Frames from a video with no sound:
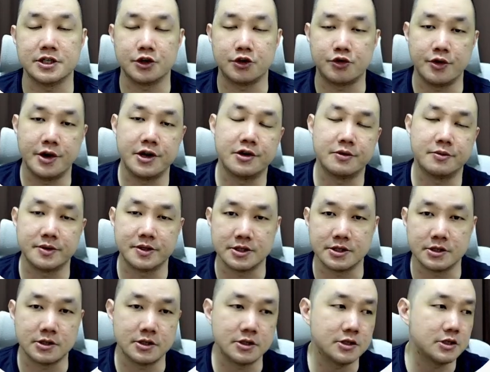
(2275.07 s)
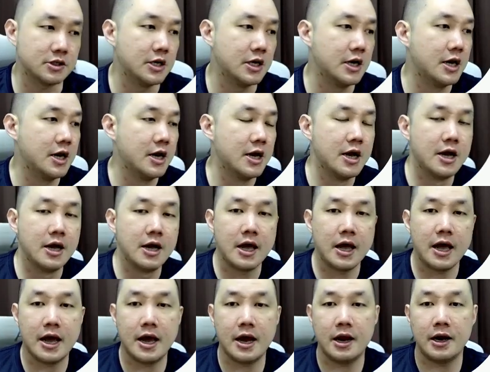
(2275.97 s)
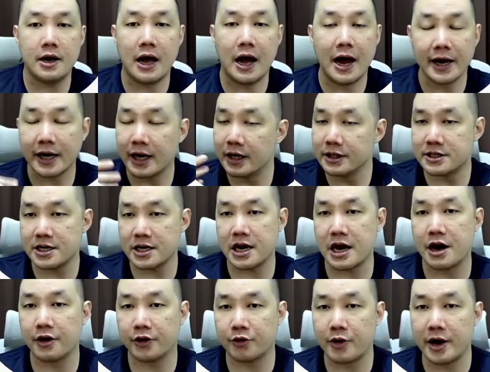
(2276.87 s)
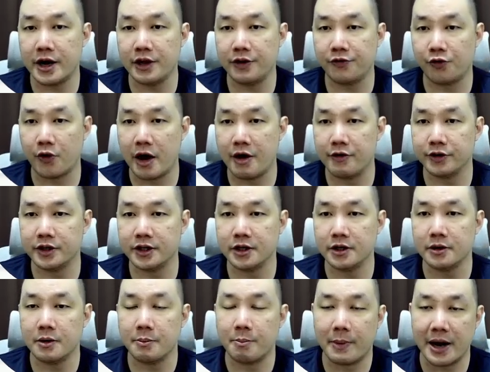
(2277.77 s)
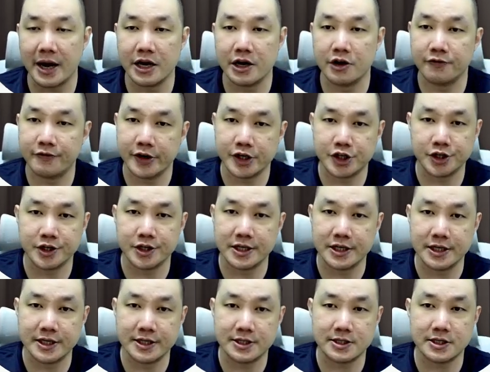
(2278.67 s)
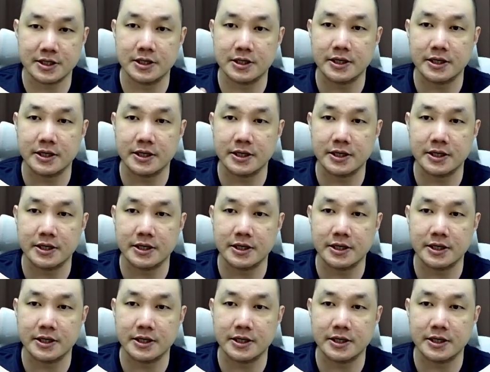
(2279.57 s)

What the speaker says: creator businesses. And I can't take credit for everything. My innovation is in